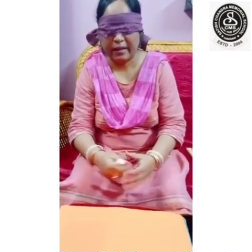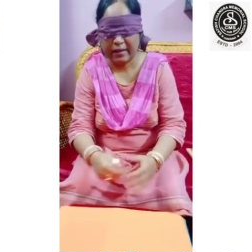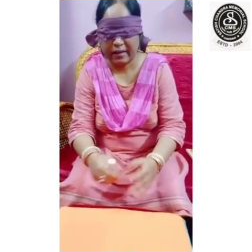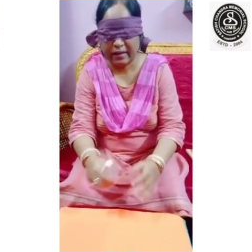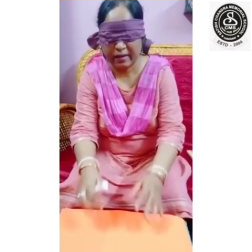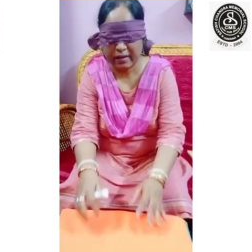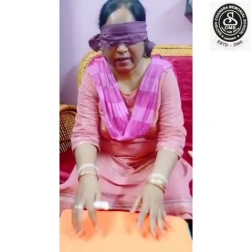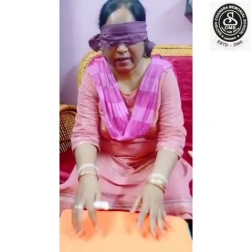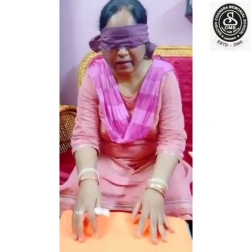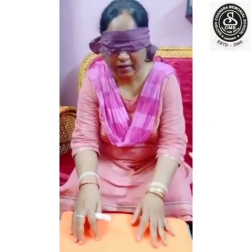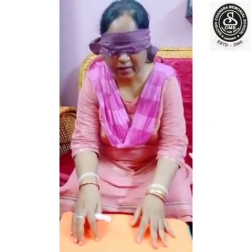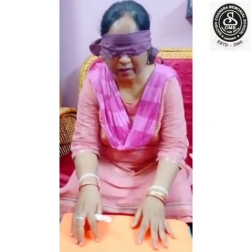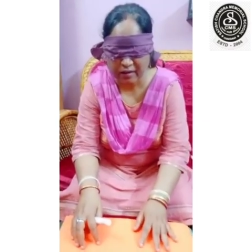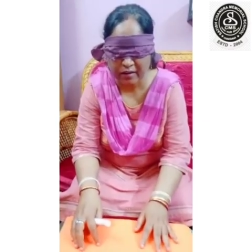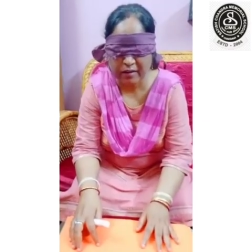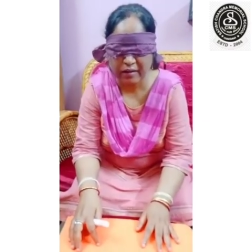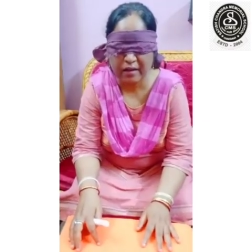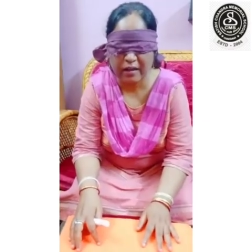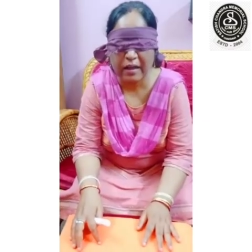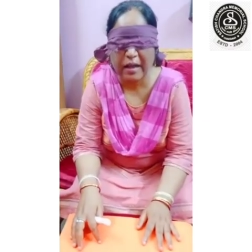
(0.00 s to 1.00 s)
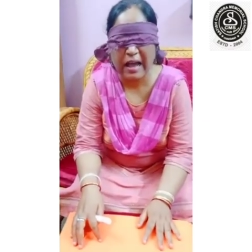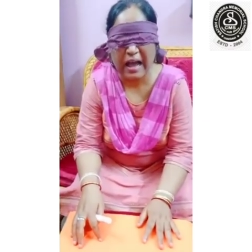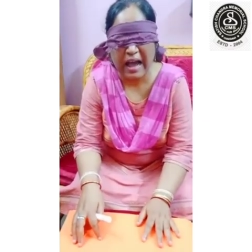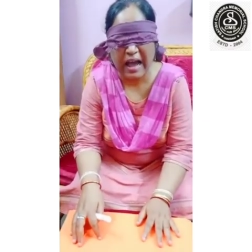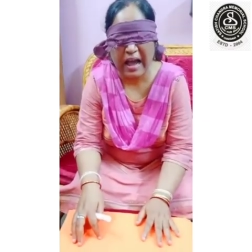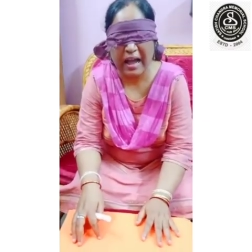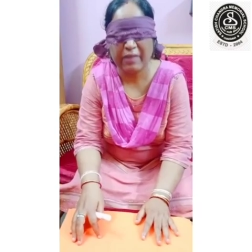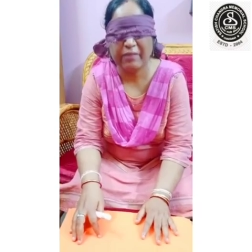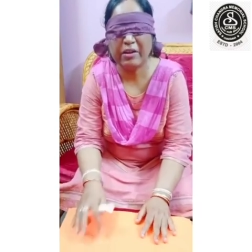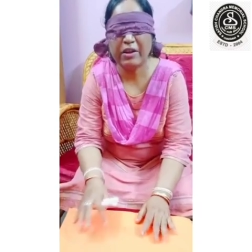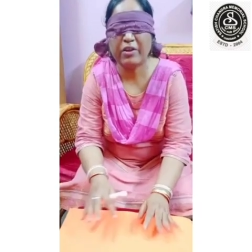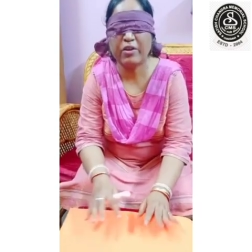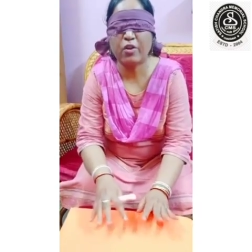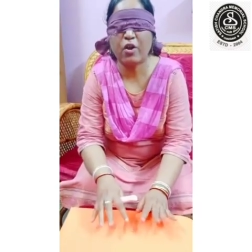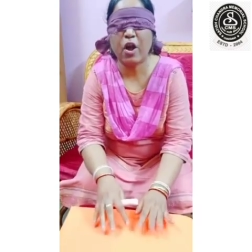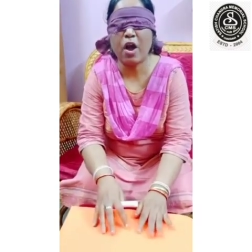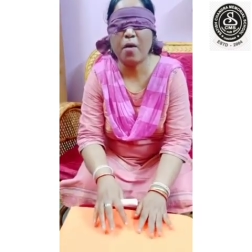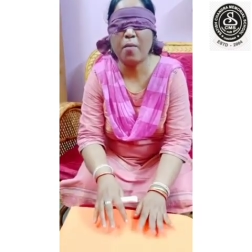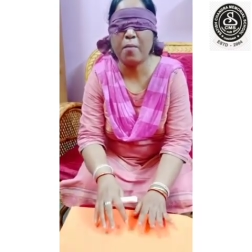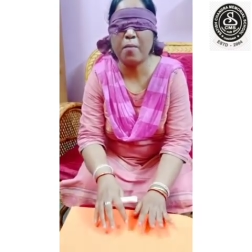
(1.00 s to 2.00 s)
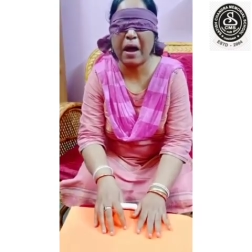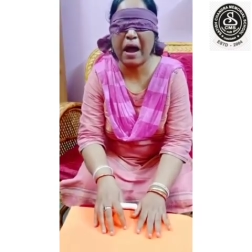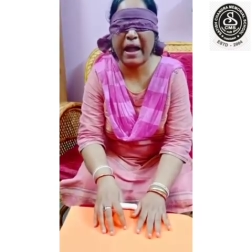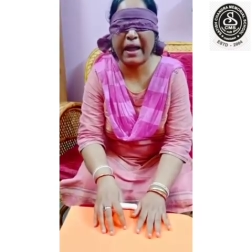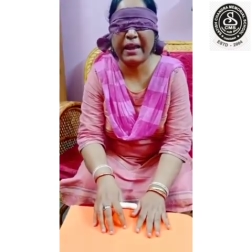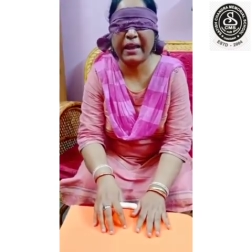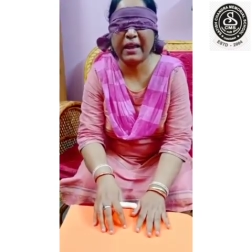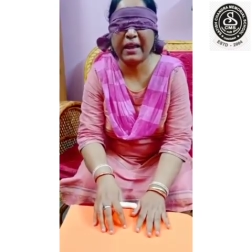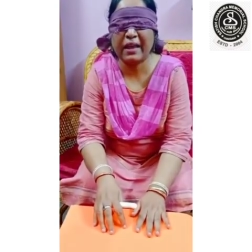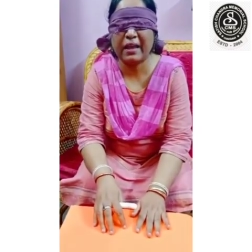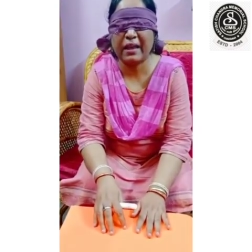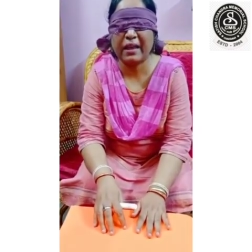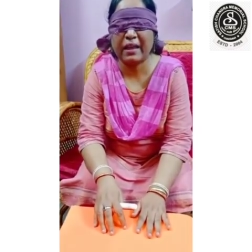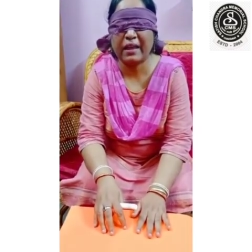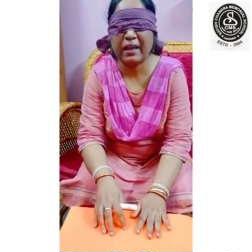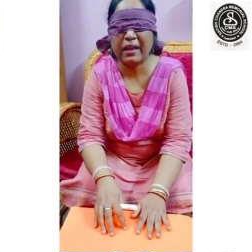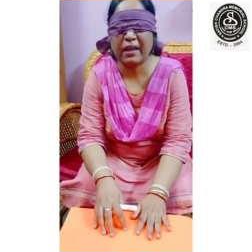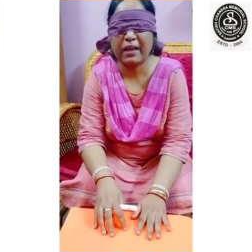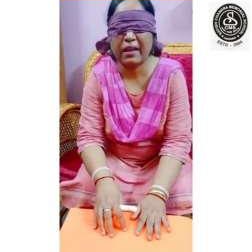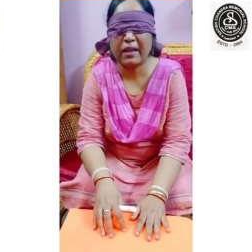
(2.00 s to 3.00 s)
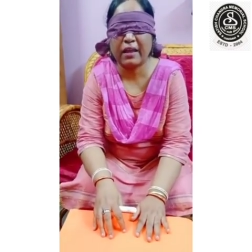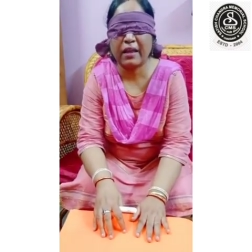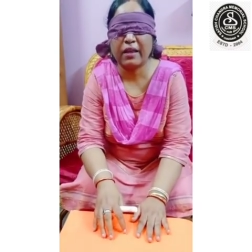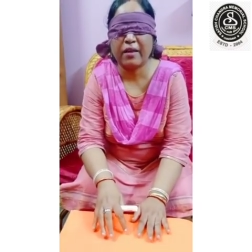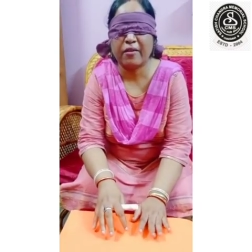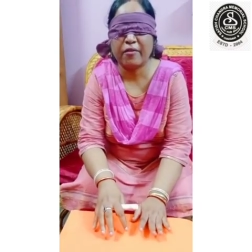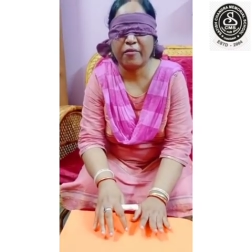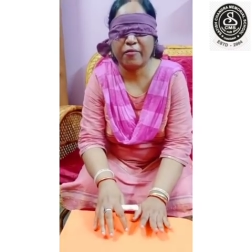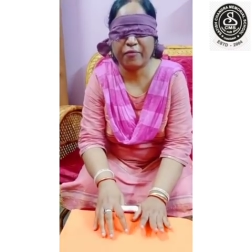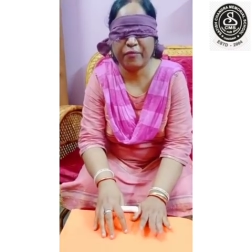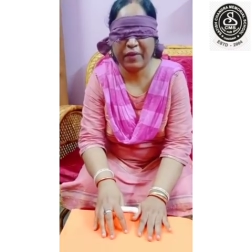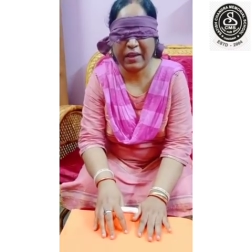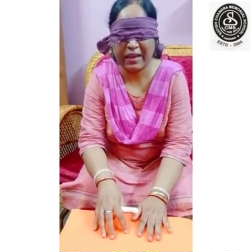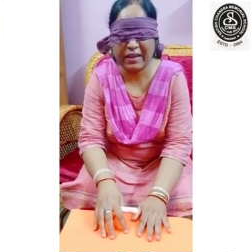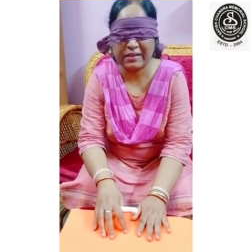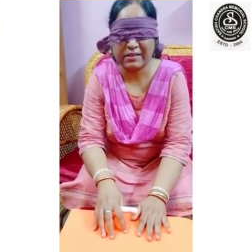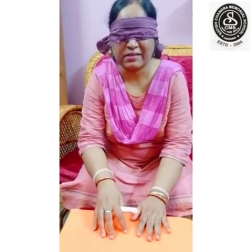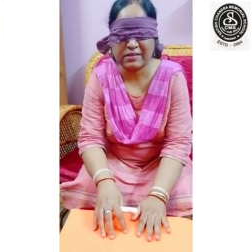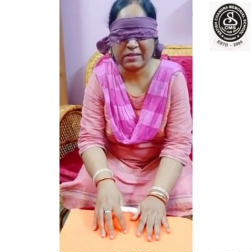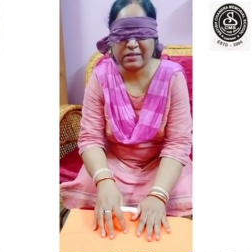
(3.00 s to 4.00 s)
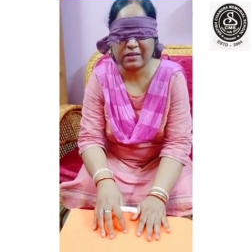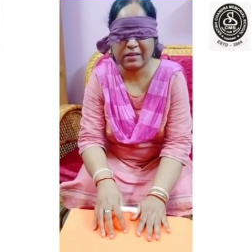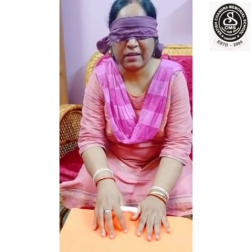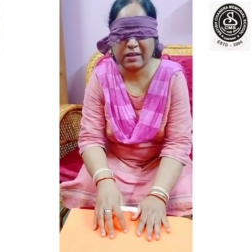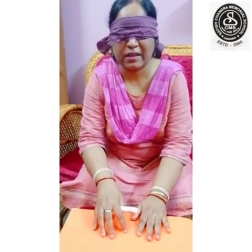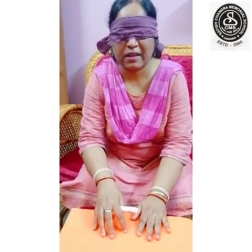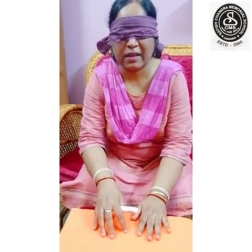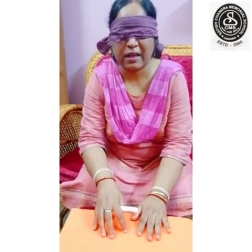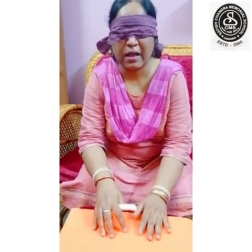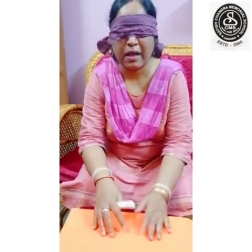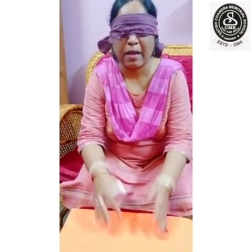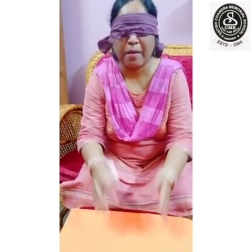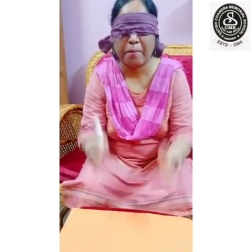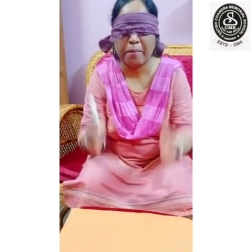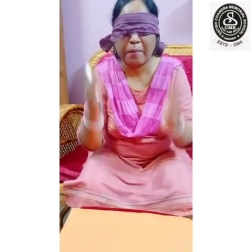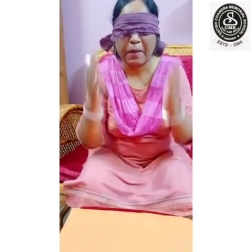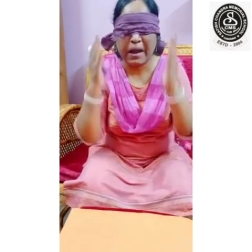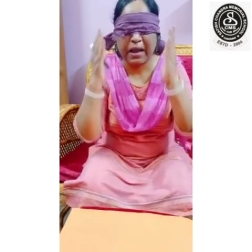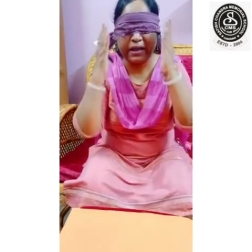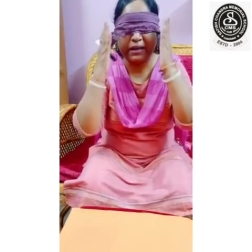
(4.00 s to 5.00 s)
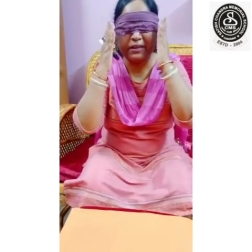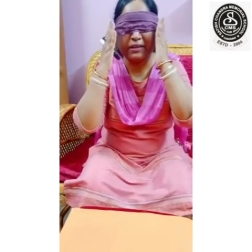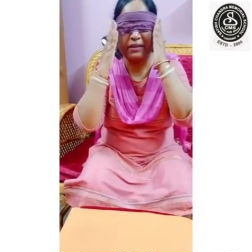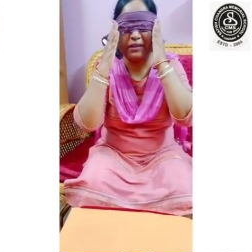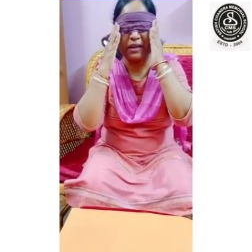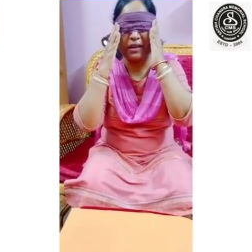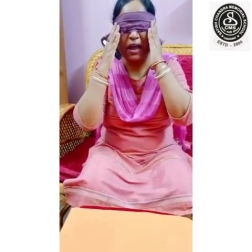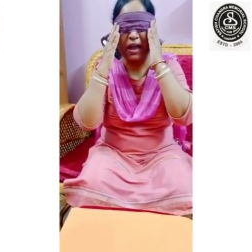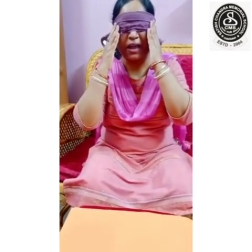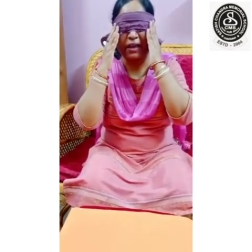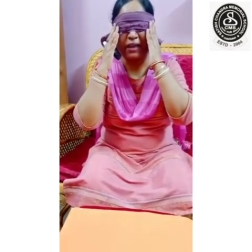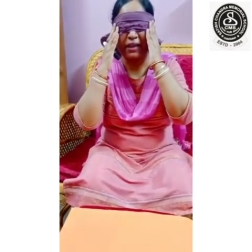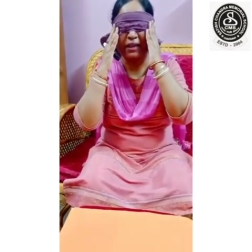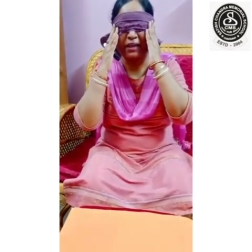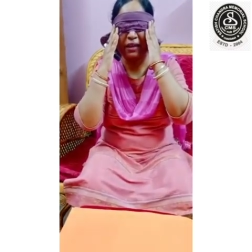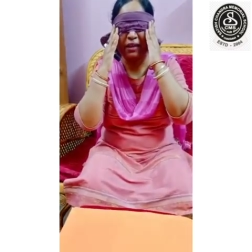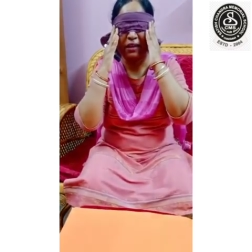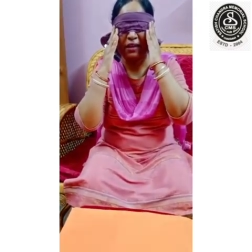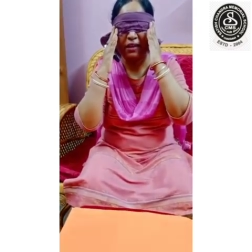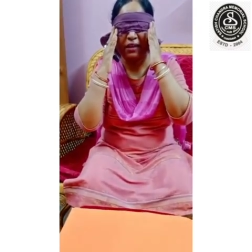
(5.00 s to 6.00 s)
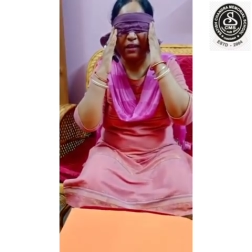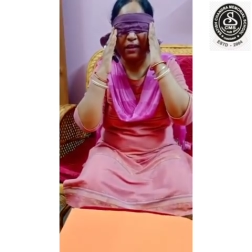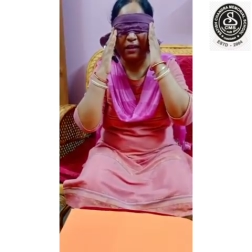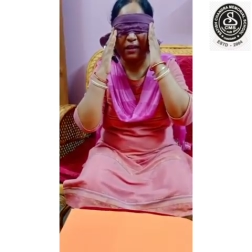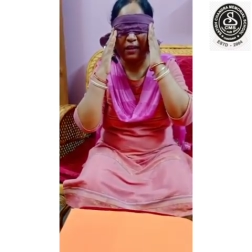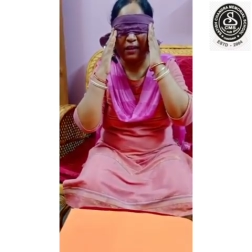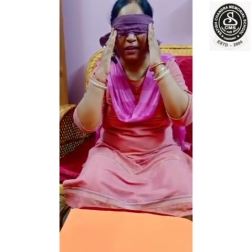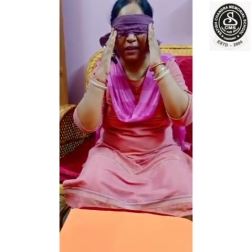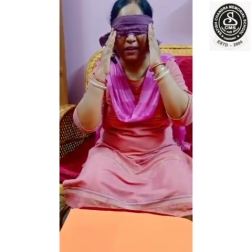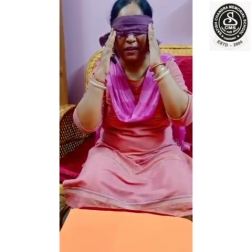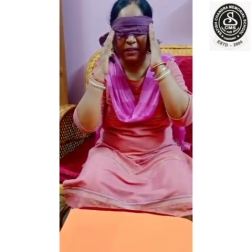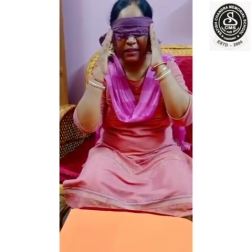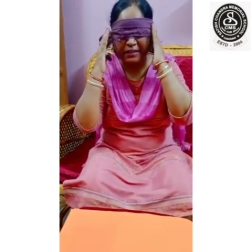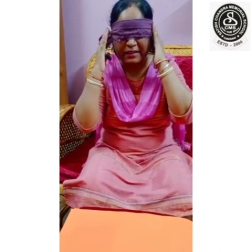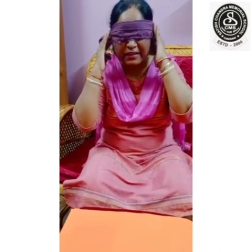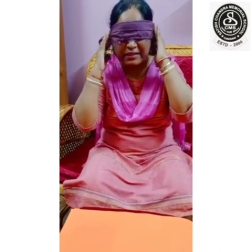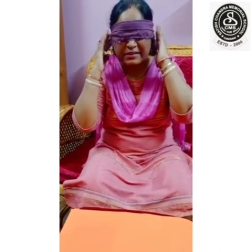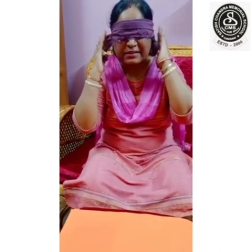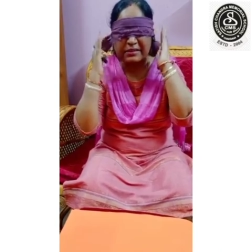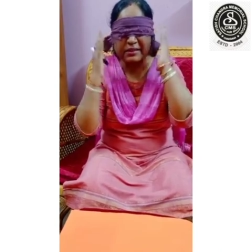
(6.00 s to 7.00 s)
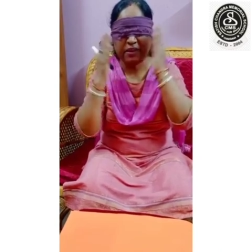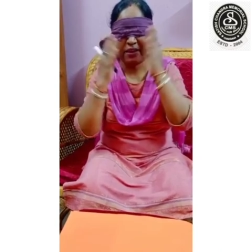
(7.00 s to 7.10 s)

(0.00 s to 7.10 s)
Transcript: Here, I will draw my face by tying this